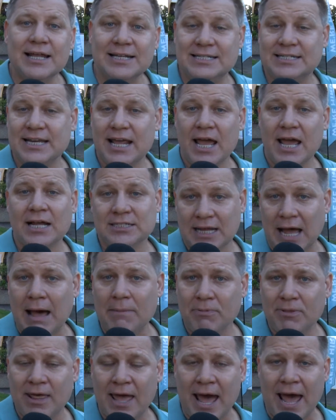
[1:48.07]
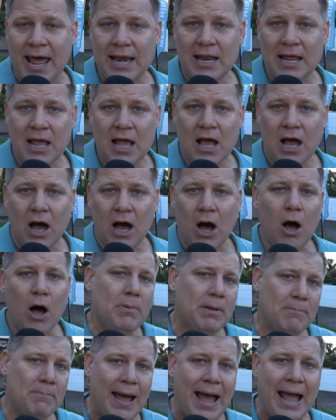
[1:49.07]
let's stay on top of that,
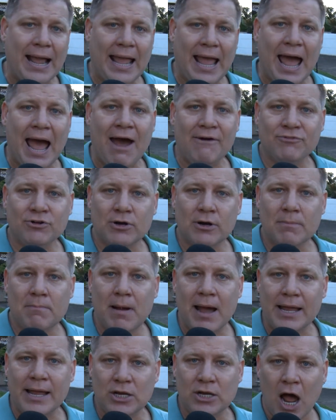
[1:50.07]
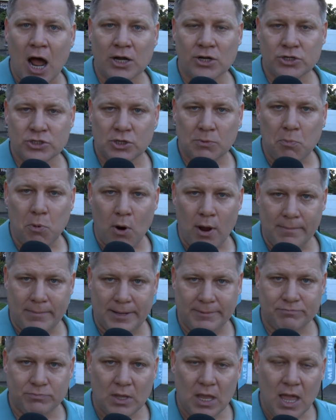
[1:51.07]
I'll be back after my doctor's
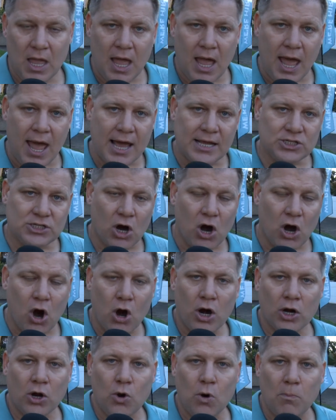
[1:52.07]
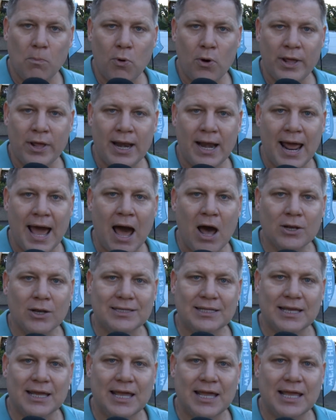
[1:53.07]
appointment. As our article pointed
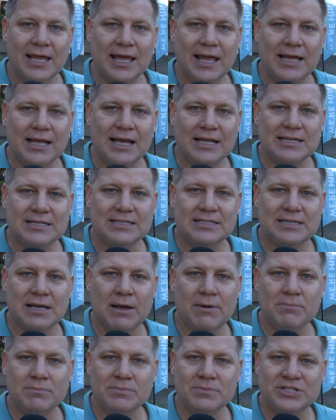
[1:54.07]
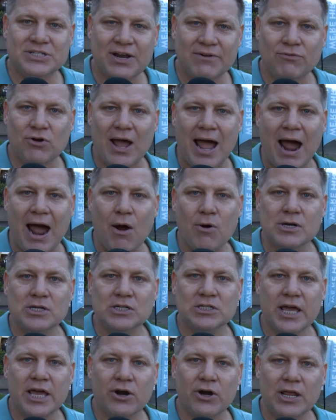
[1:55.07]
out, several
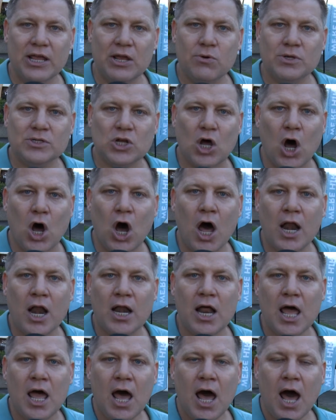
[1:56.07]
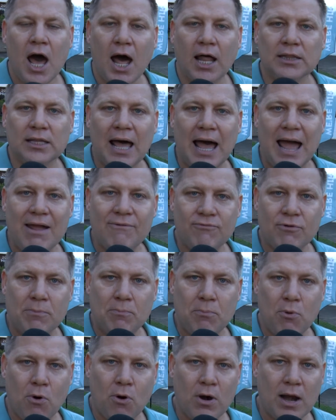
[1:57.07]
hours later, he was on a live
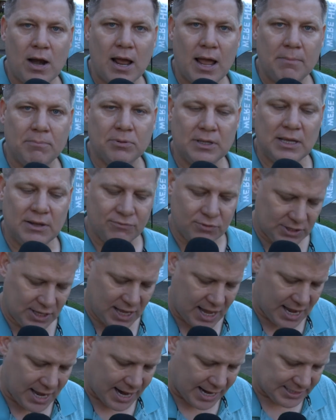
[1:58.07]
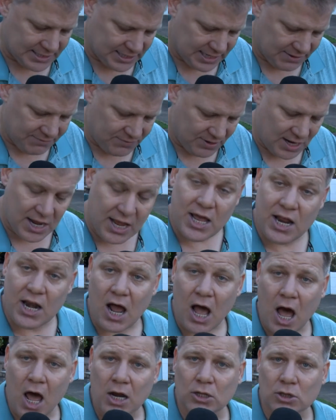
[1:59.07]
report, I believe with KITV in
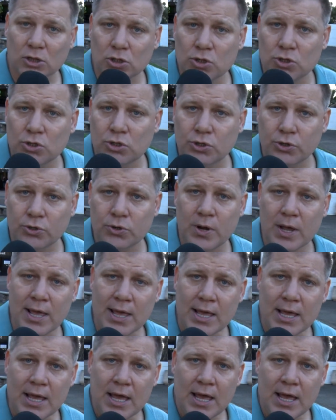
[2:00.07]
Honolulu,